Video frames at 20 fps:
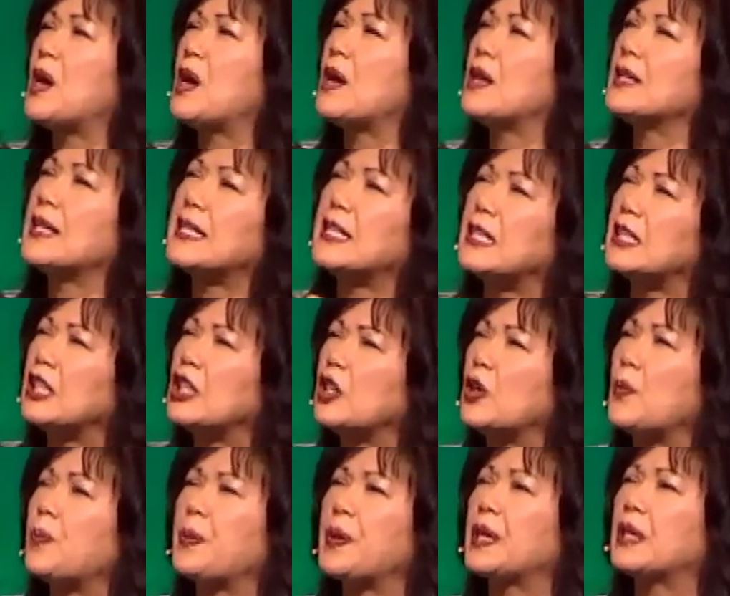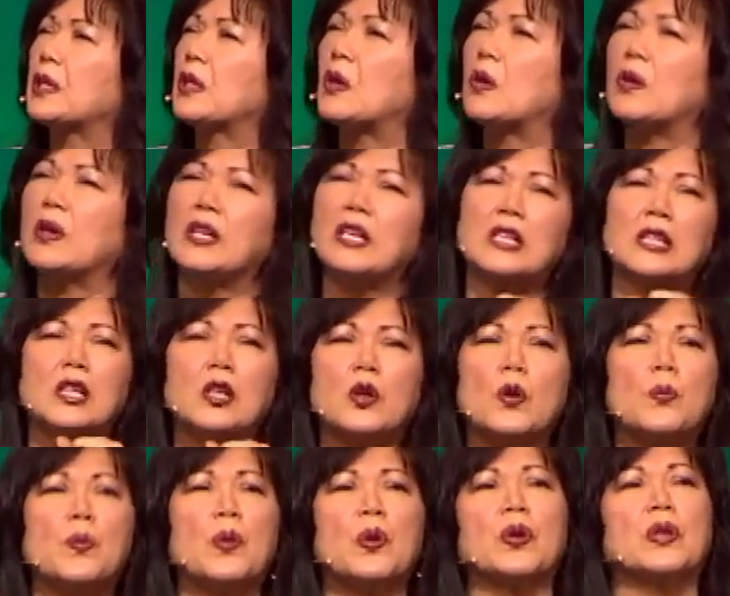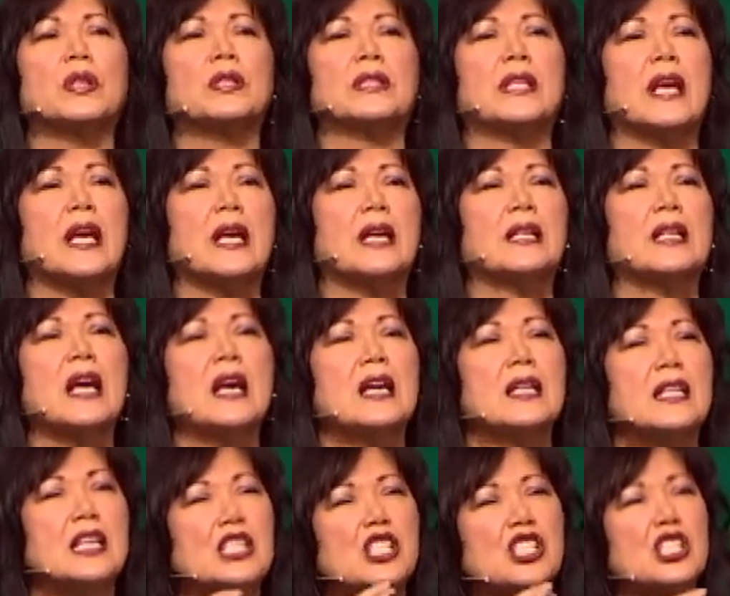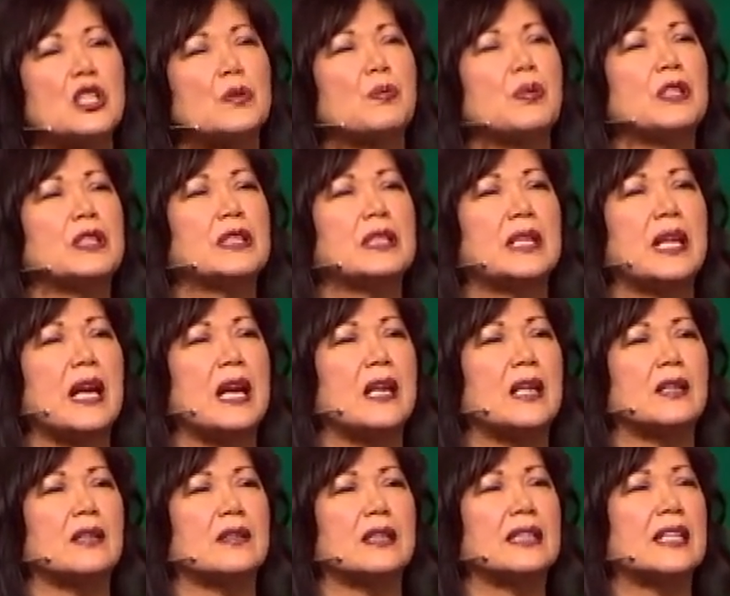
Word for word: ball and a little pickle and a little boiled egg that she had put together.